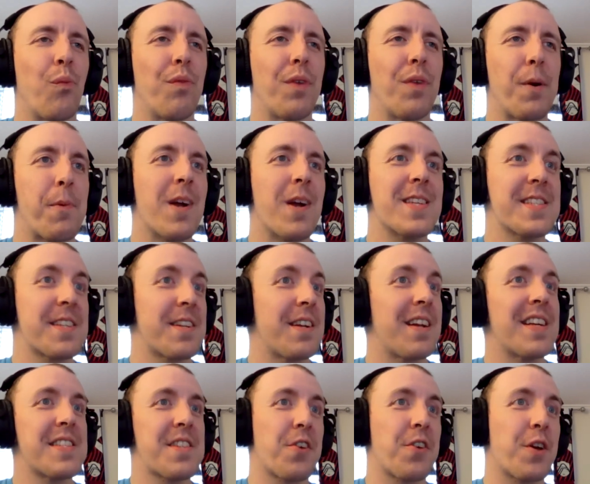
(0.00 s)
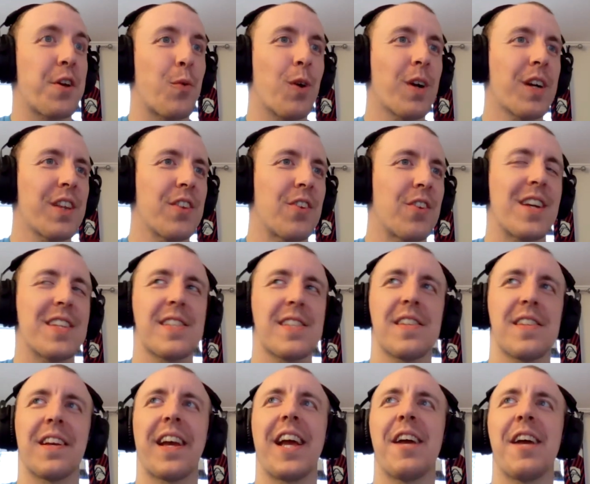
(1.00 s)
their press didn't necessarily work the
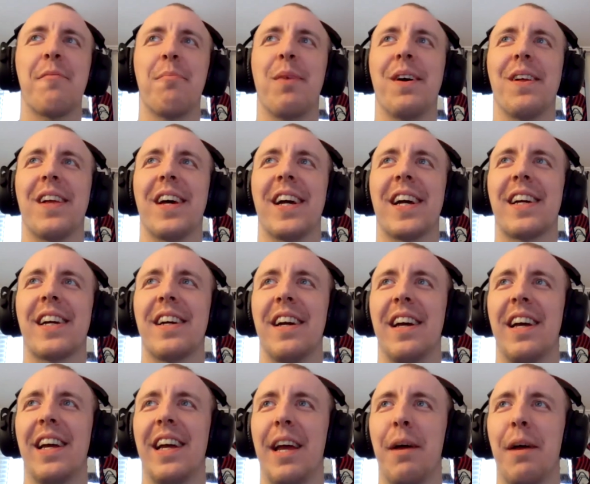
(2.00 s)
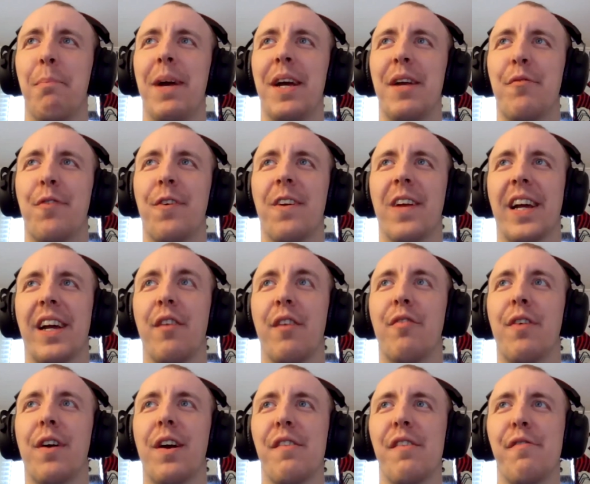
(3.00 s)
rest of the game, but like it made for like a
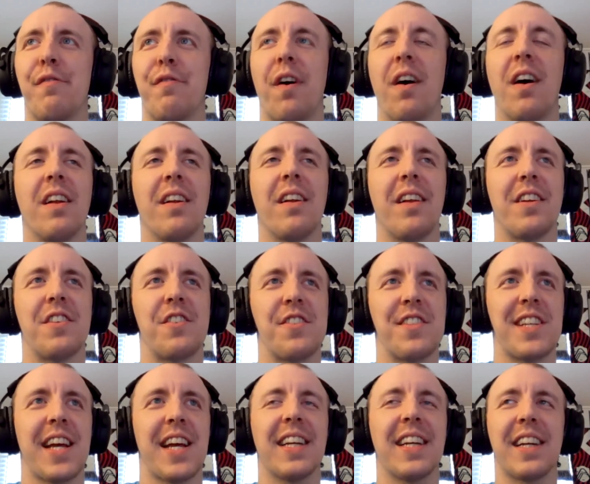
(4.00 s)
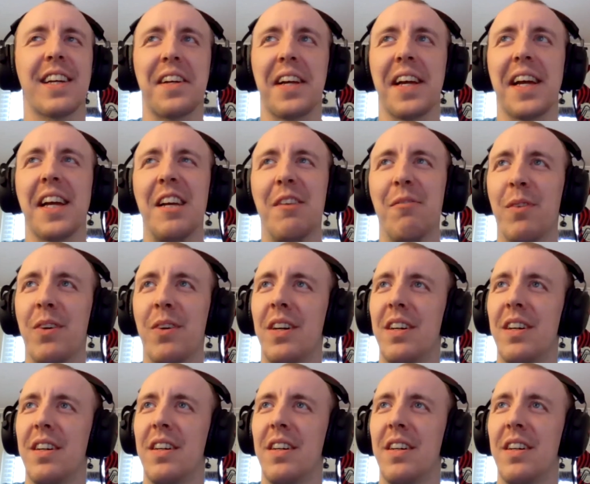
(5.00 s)
very fun, entertaining game.